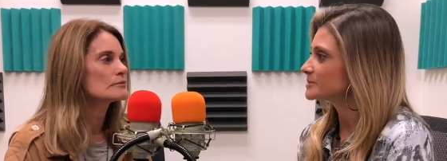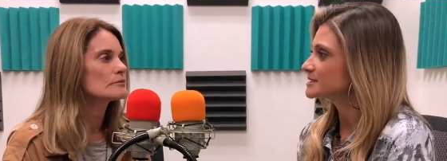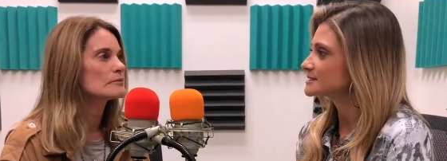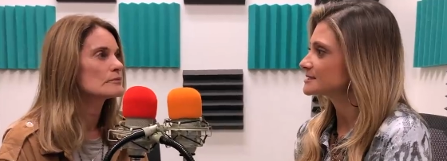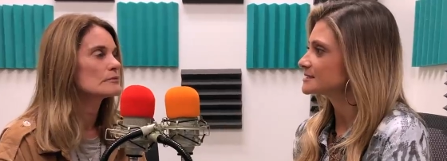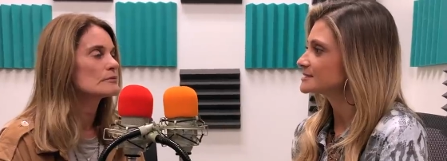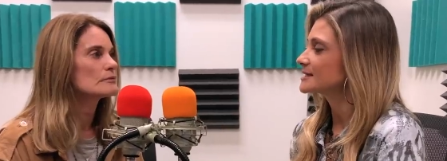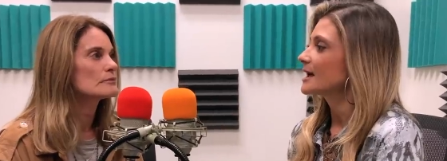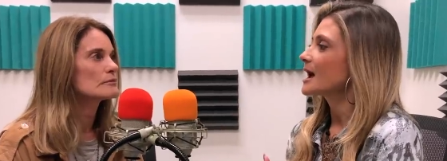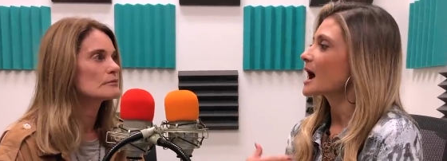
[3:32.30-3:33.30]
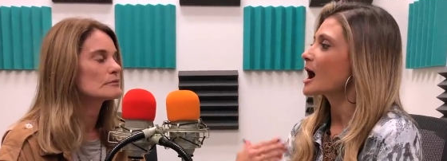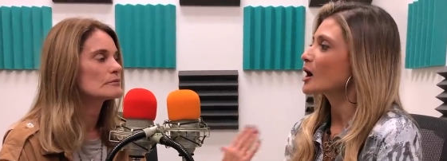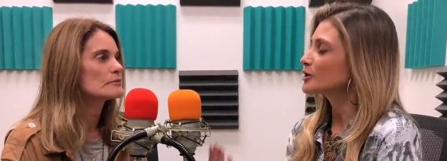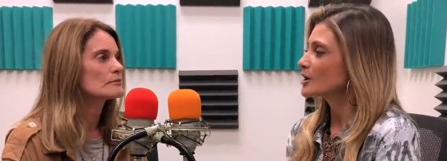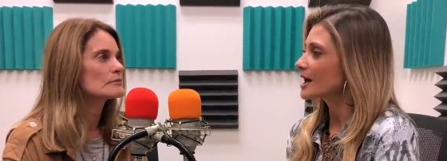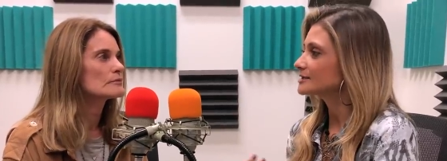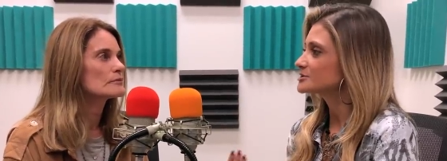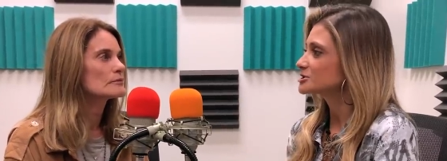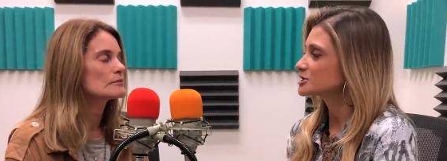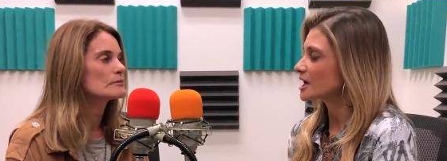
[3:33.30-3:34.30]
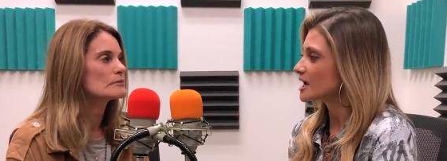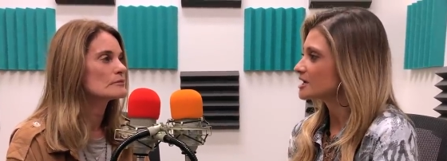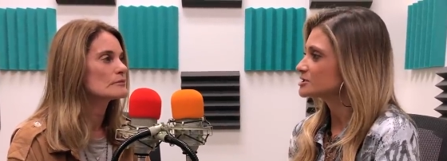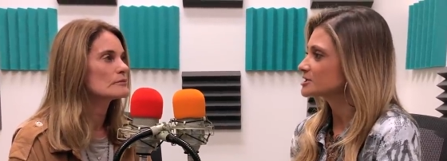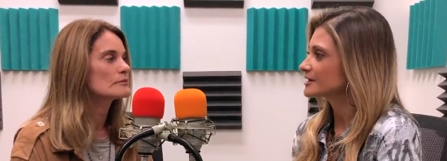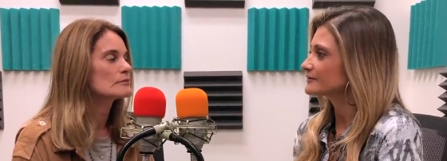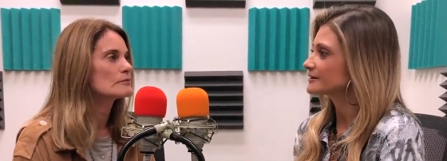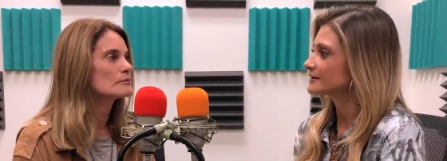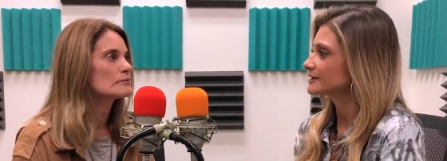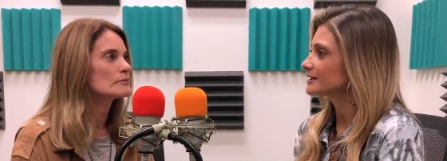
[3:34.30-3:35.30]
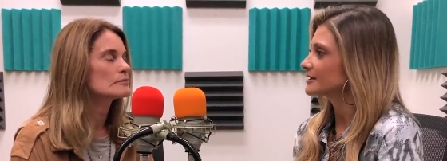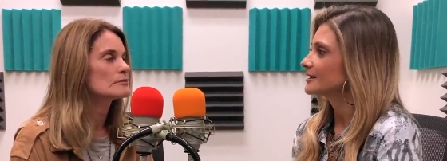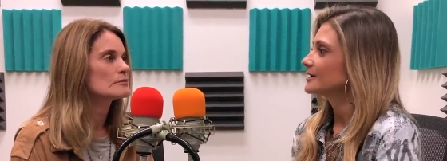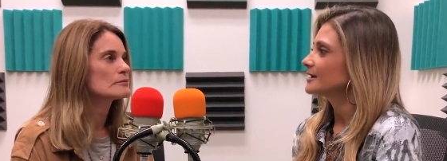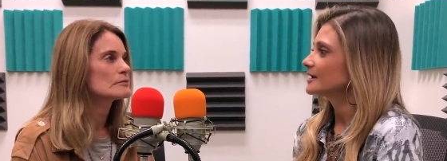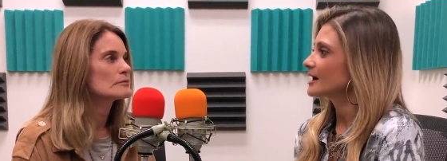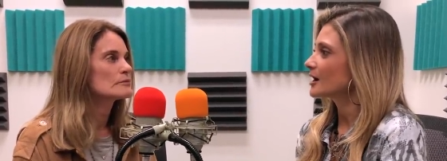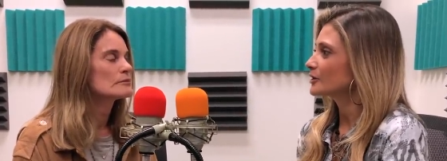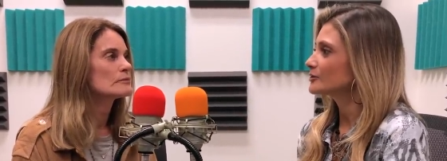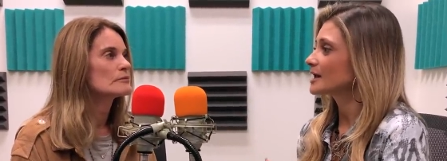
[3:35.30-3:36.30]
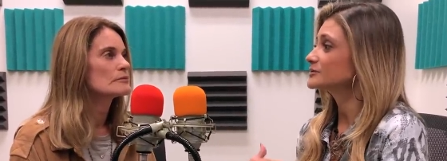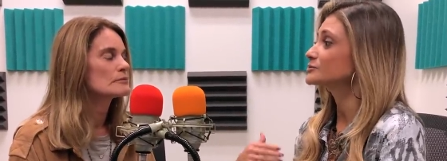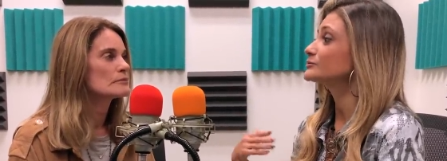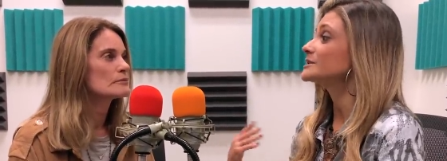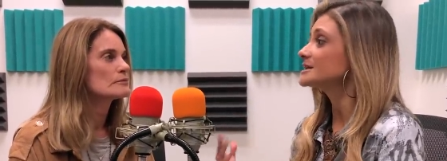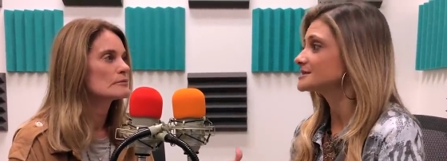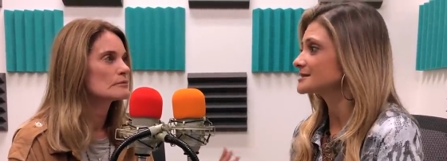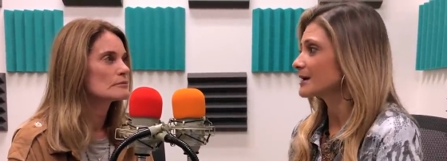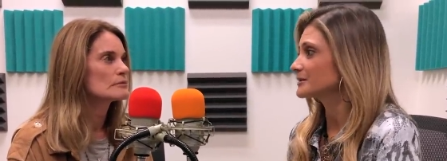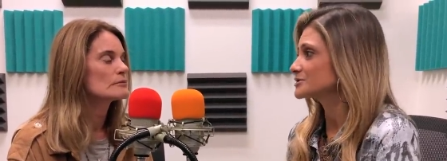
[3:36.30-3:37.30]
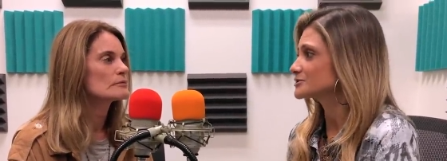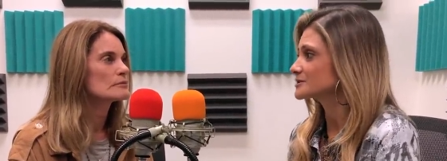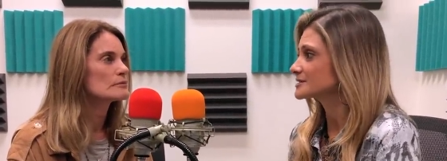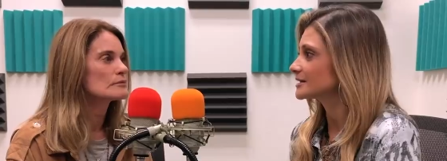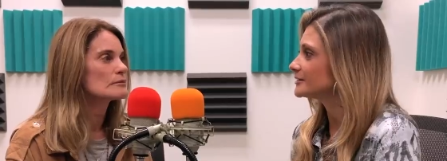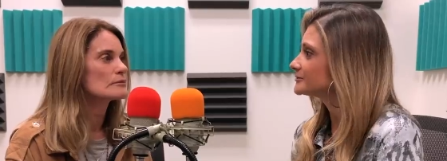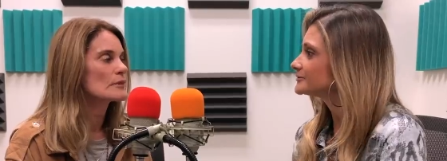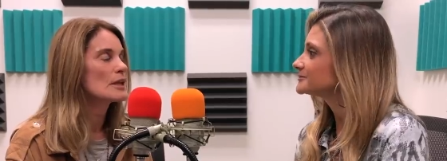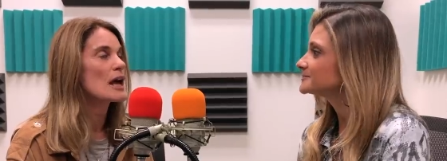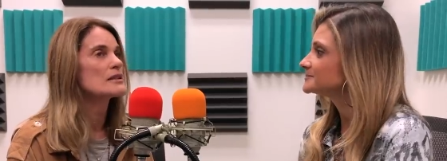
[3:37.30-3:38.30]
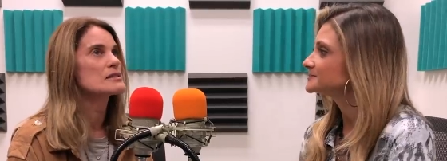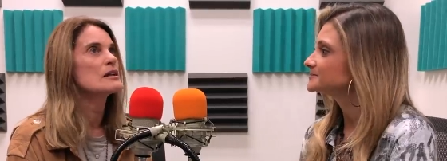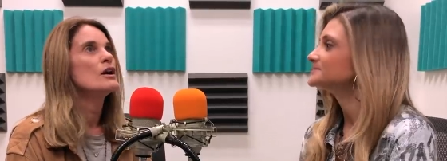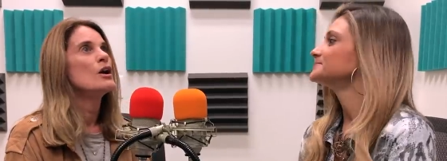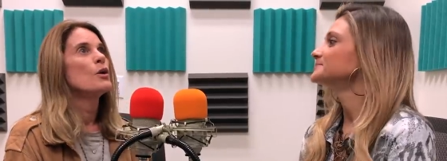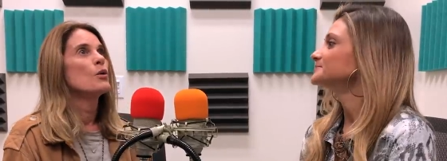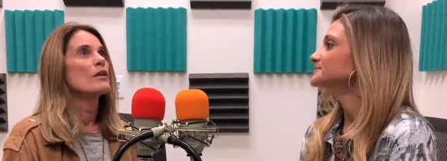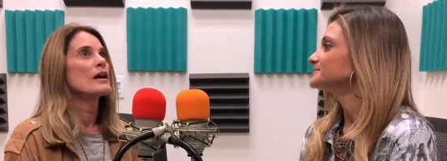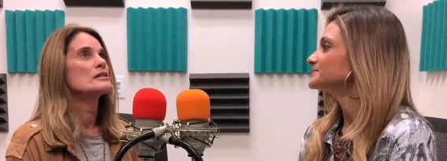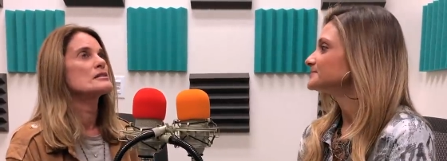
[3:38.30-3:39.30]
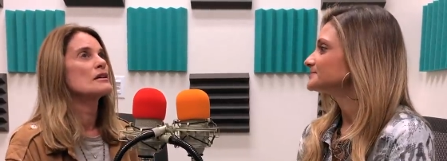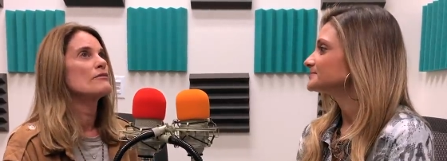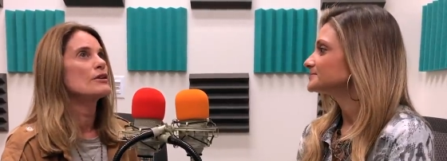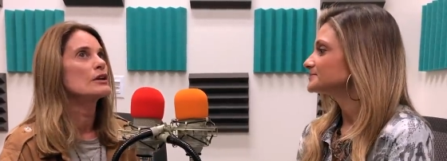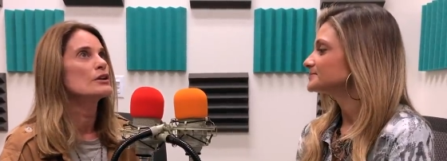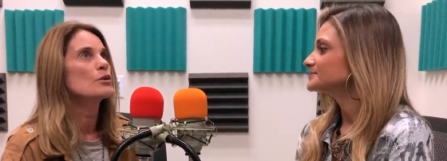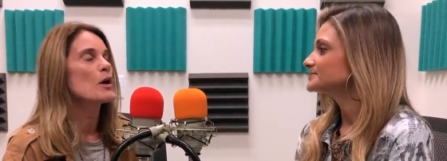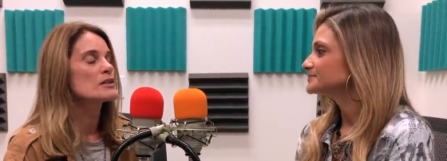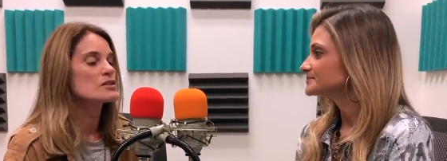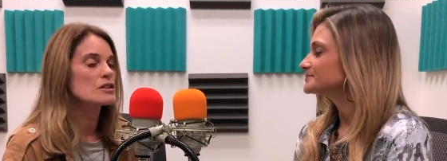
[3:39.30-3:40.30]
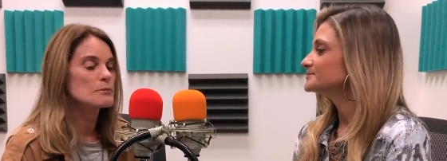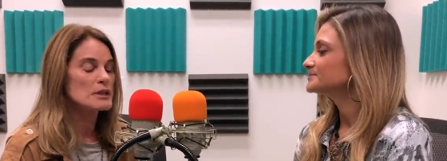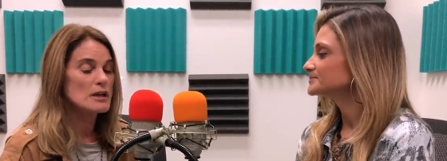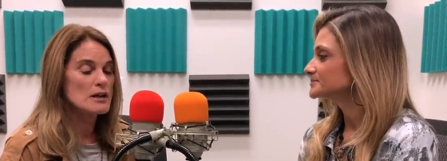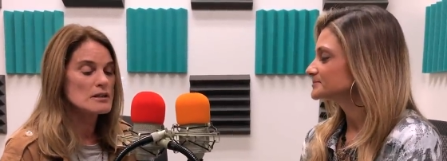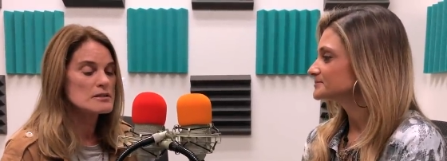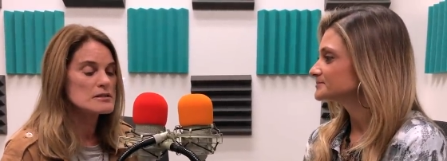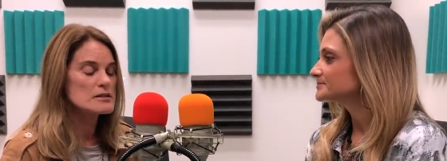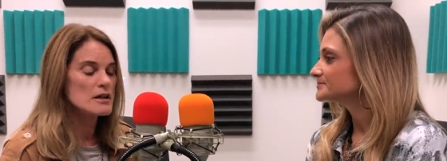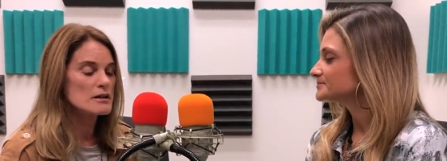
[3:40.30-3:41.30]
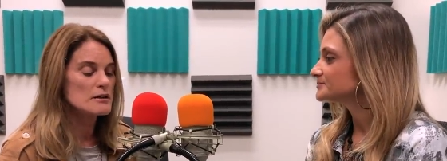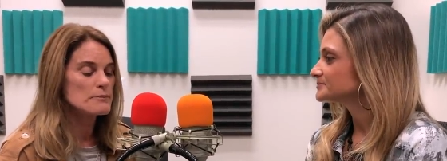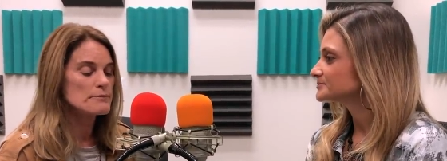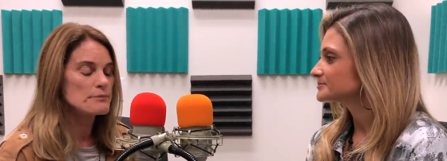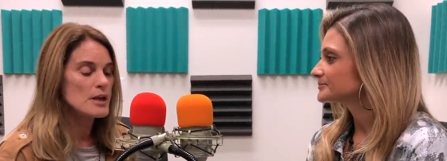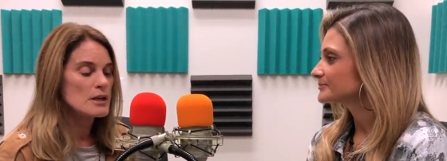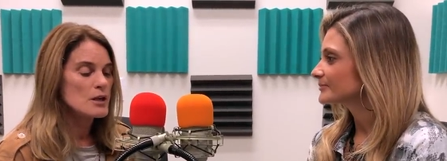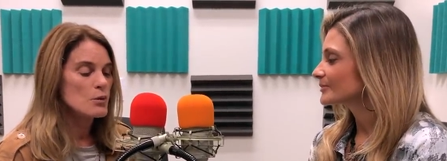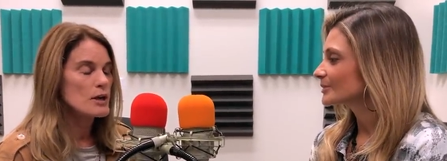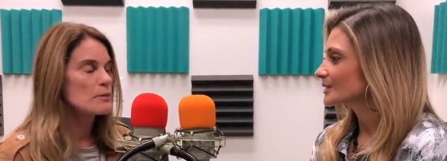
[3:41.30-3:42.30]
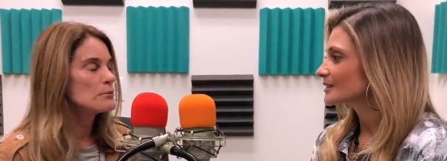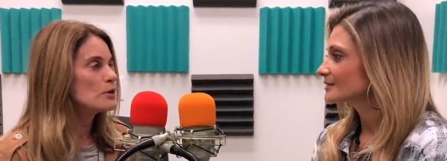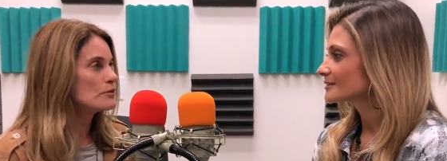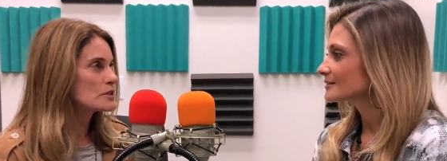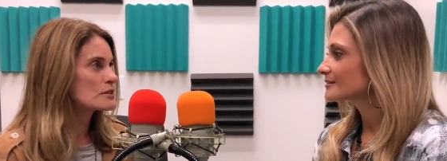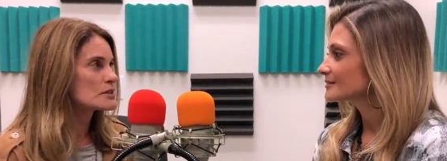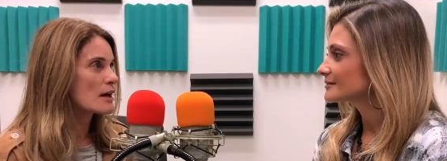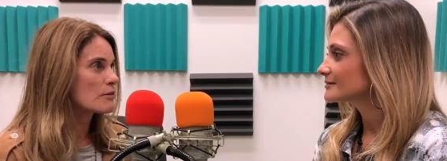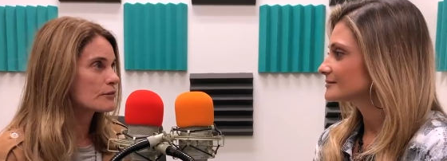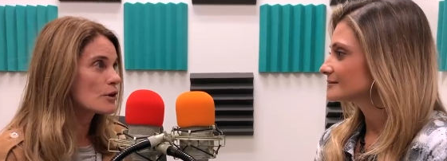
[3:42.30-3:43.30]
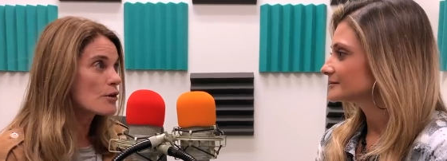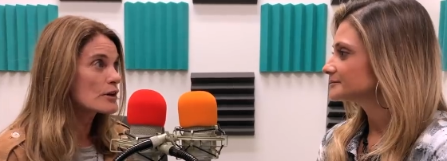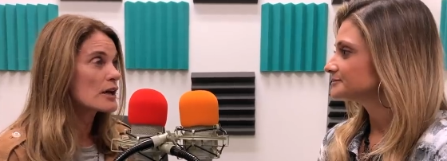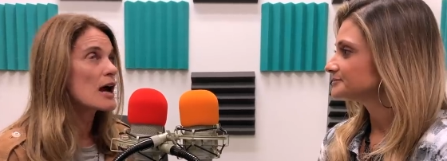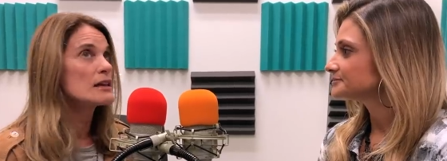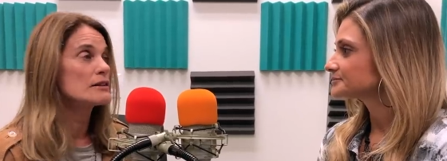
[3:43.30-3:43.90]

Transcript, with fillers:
Speaker 1: business, how you had to change everything, and how you had to reestablish yourself.
Speaker 2: Yes, well, that's a very good question, because when I moved to South Florida, I